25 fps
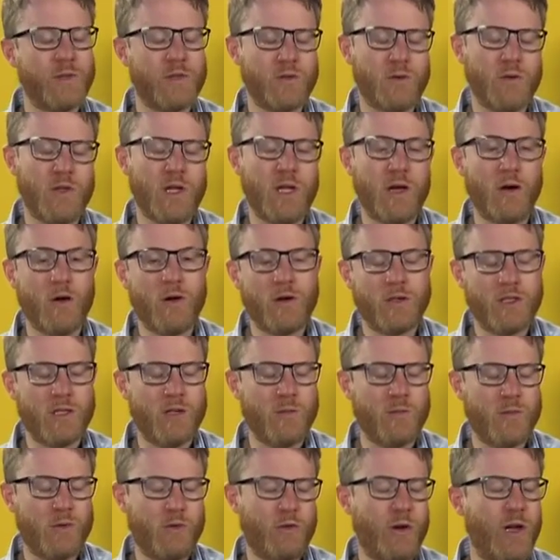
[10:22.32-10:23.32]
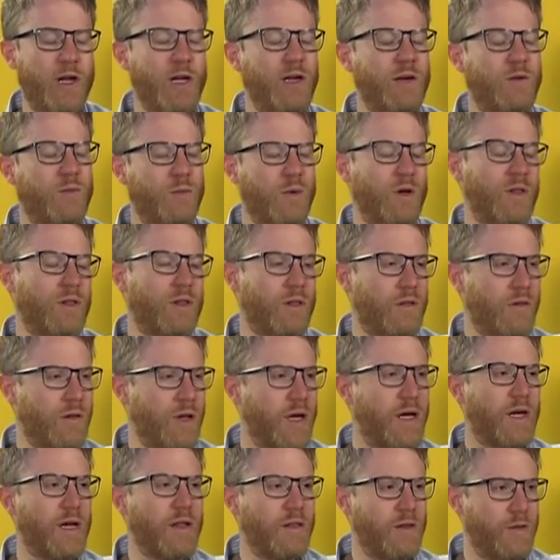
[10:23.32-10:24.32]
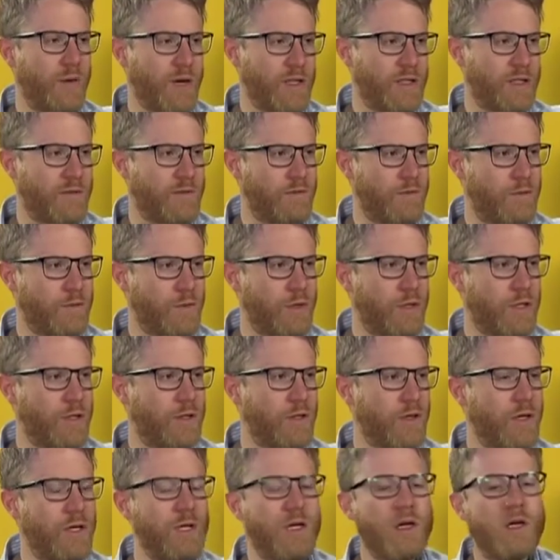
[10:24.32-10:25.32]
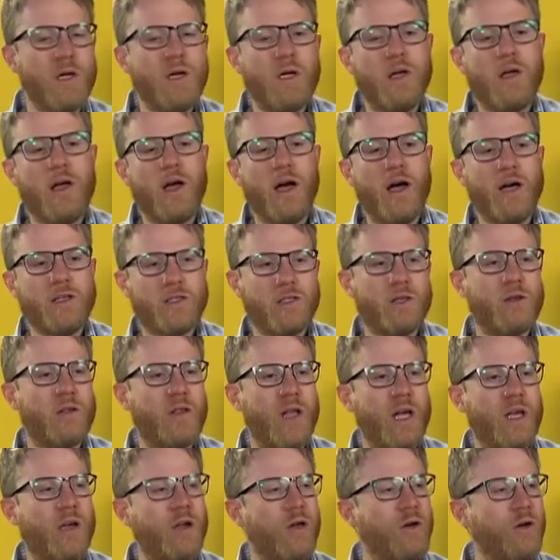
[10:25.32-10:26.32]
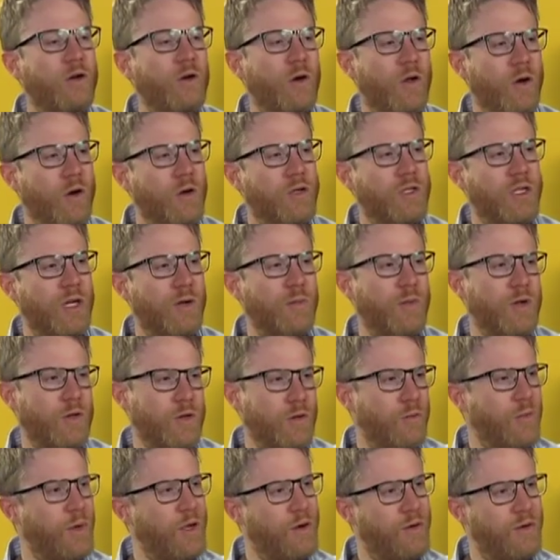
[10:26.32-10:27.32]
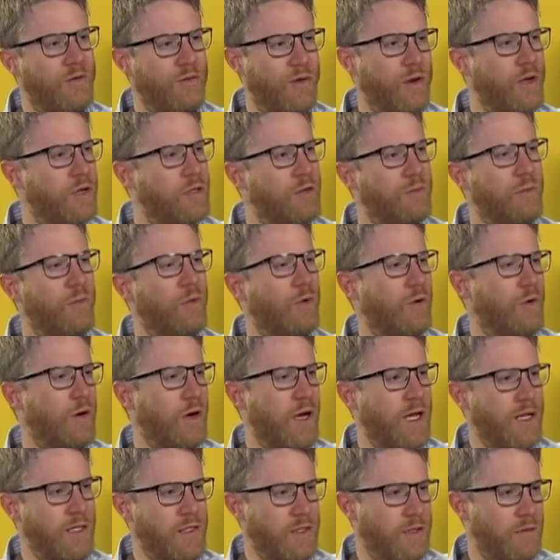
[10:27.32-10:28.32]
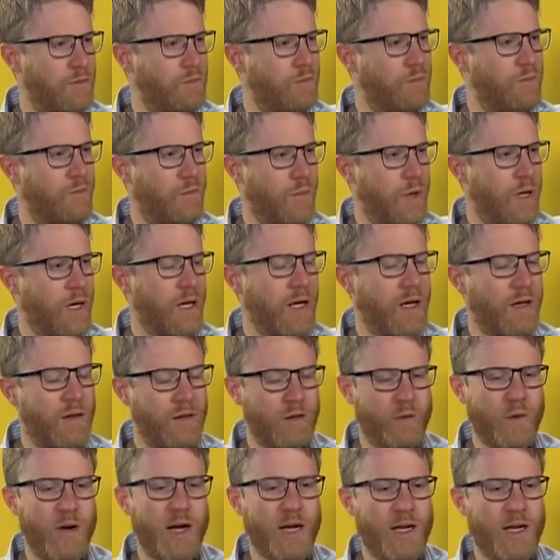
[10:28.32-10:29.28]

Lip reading: or their long-term trade with the rest of the world. So they know long-term it'll mean revert to more or less the right